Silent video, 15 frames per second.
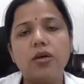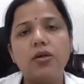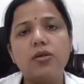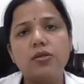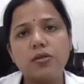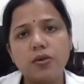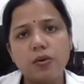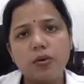
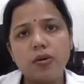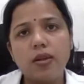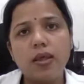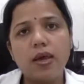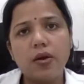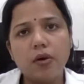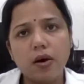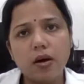So
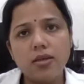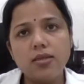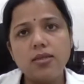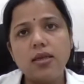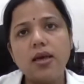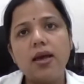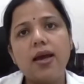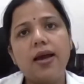they cause
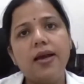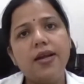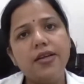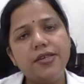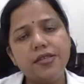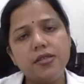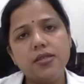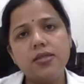
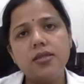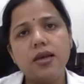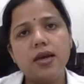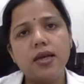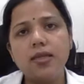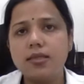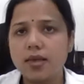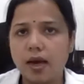adhesions
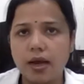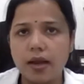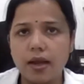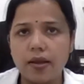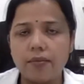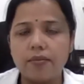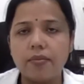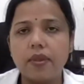and
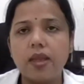scarring.